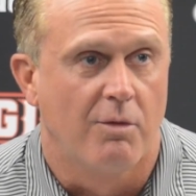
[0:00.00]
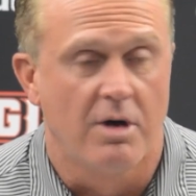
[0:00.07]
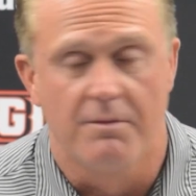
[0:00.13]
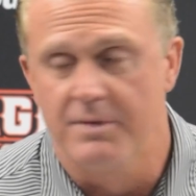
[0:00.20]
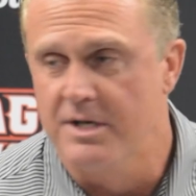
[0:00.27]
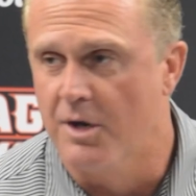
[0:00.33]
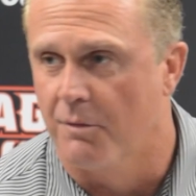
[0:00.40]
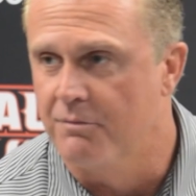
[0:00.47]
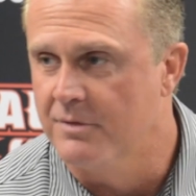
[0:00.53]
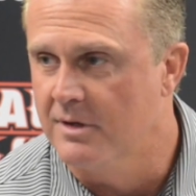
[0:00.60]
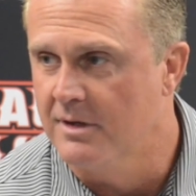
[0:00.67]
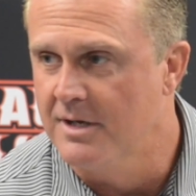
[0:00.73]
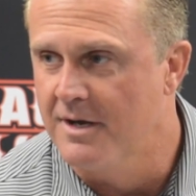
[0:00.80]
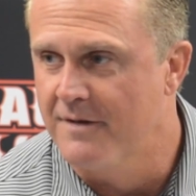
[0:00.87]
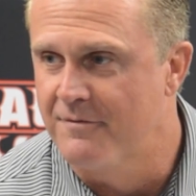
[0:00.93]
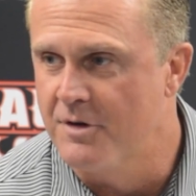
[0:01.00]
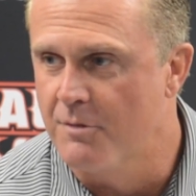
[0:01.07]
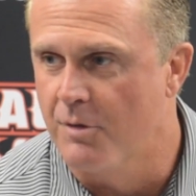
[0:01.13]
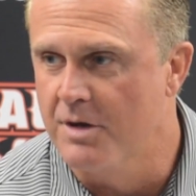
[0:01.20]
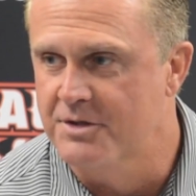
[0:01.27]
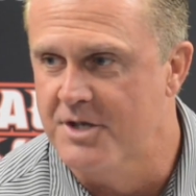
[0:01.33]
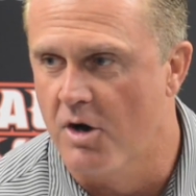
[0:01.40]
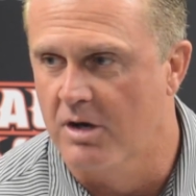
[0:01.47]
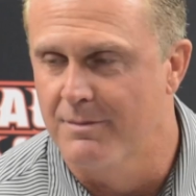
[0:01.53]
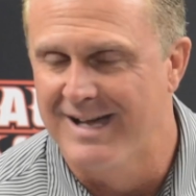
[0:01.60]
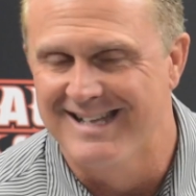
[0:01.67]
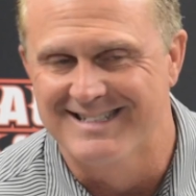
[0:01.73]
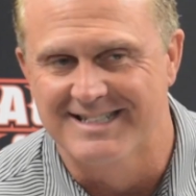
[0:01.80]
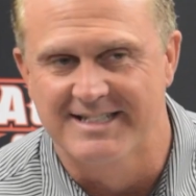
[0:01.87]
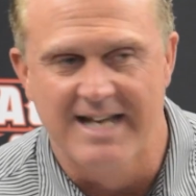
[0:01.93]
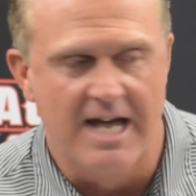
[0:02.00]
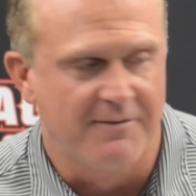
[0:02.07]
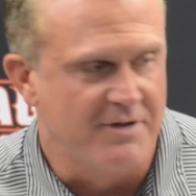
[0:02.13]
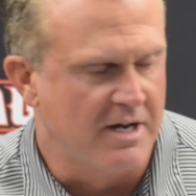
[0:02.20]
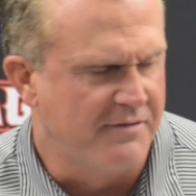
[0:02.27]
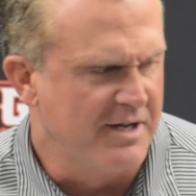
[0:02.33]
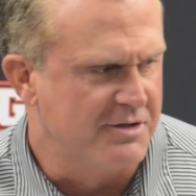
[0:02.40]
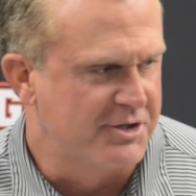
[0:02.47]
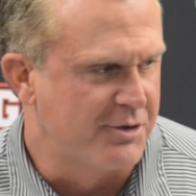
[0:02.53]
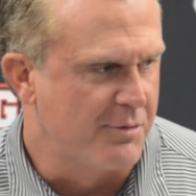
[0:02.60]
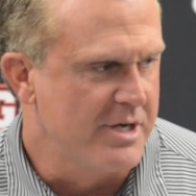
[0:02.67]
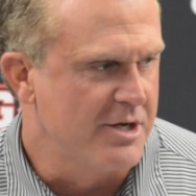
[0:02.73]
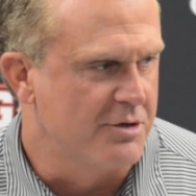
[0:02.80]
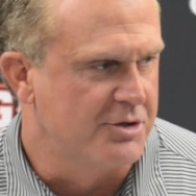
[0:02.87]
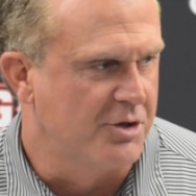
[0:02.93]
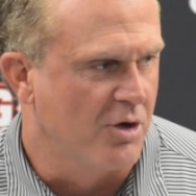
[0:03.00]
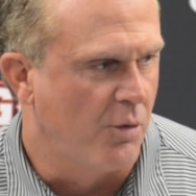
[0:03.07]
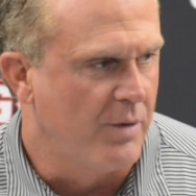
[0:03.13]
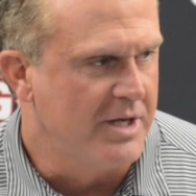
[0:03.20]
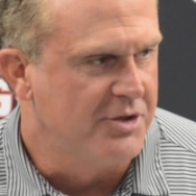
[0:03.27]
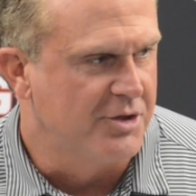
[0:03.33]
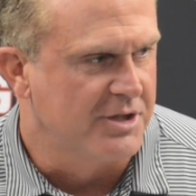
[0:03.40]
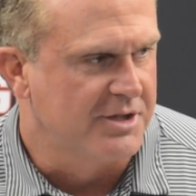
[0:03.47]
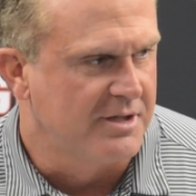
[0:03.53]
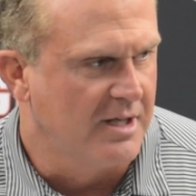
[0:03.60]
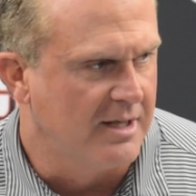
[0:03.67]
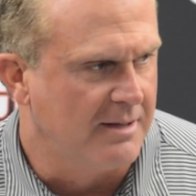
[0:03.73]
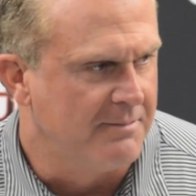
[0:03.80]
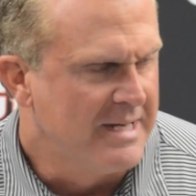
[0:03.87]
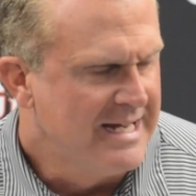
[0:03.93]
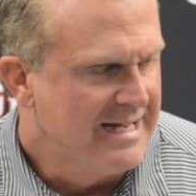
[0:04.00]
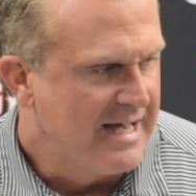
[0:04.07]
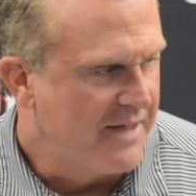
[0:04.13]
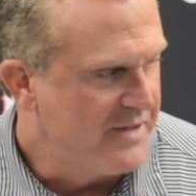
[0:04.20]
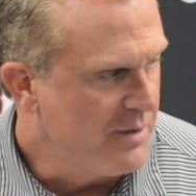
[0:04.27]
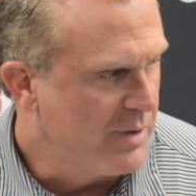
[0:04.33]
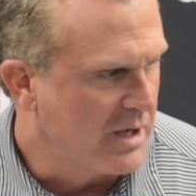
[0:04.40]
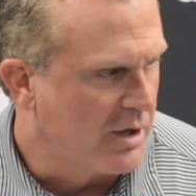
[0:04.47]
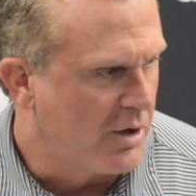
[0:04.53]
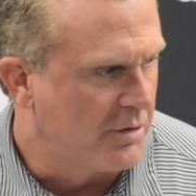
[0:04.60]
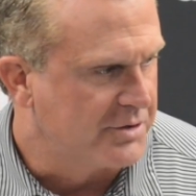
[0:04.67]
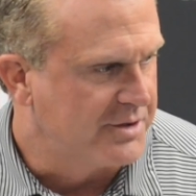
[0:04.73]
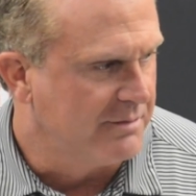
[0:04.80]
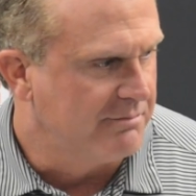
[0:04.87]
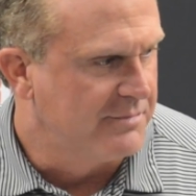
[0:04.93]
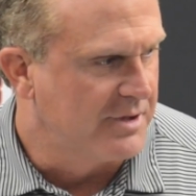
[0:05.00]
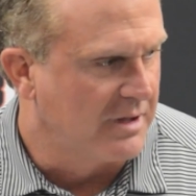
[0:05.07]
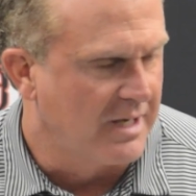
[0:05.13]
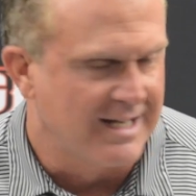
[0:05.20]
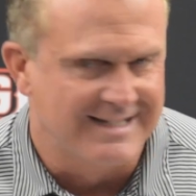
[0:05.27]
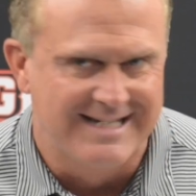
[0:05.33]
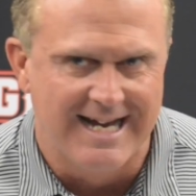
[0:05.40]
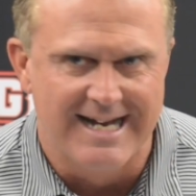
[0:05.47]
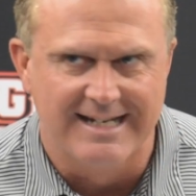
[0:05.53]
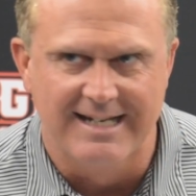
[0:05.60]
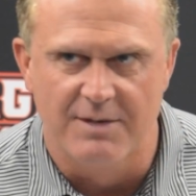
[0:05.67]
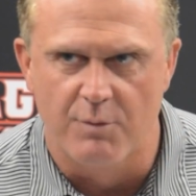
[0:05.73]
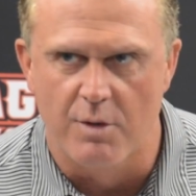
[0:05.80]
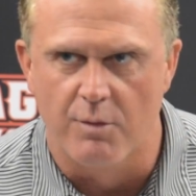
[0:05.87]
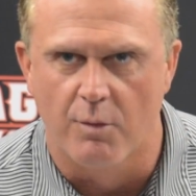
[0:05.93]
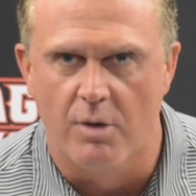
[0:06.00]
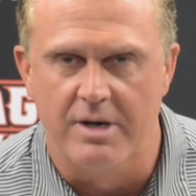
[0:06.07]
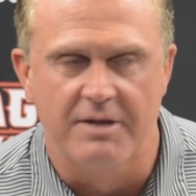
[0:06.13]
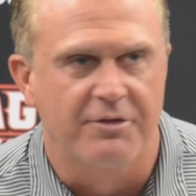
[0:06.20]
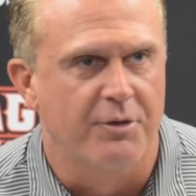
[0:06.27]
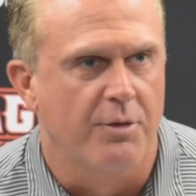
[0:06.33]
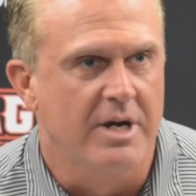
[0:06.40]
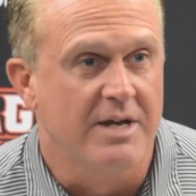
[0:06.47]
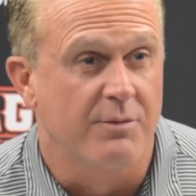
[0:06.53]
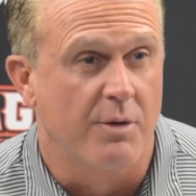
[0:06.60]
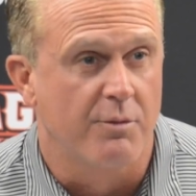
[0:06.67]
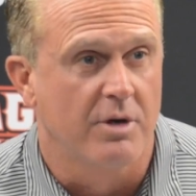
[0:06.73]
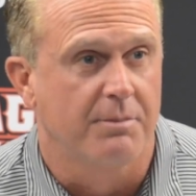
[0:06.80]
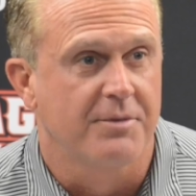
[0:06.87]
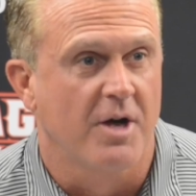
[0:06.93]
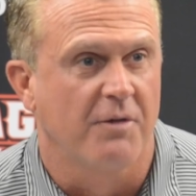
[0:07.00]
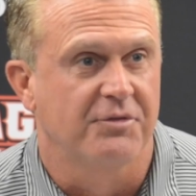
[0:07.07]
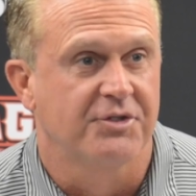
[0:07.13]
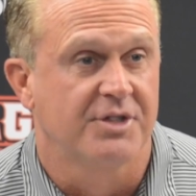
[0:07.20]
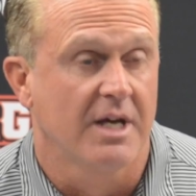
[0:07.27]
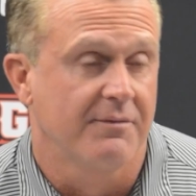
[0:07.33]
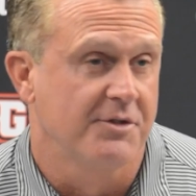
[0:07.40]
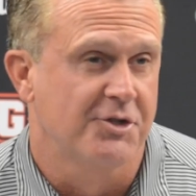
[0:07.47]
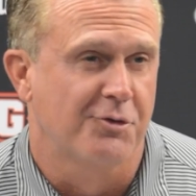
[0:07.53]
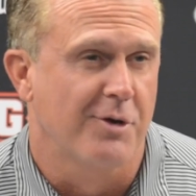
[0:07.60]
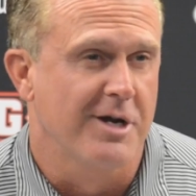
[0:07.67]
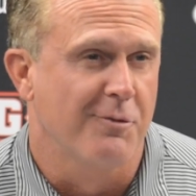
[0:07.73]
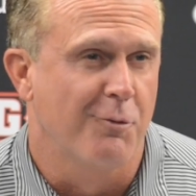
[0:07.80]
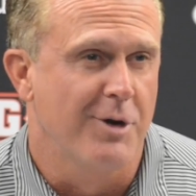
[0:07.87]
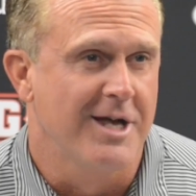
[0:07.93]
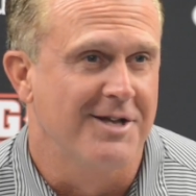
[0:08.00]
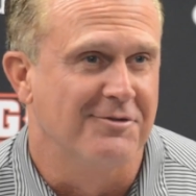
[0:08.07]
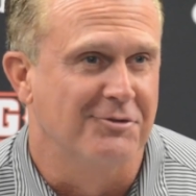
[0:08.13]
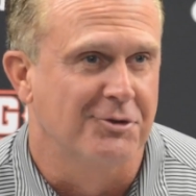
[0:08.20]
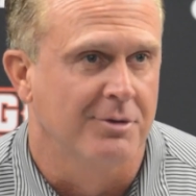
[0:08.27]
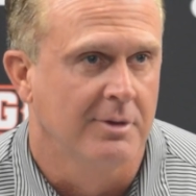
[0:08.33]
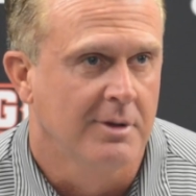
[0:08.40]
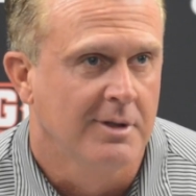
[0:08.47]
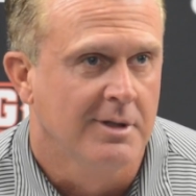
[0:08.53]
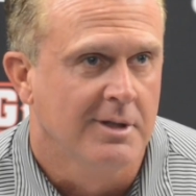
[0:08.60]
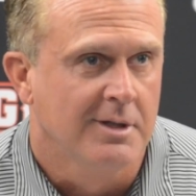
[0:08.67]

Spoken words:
Well, you know, we were talking about it as a staff, you know, I think it was 3 years ago, we just, I think we lost to La Tech, and we were 1-3, and we ripped off 7 straight wins.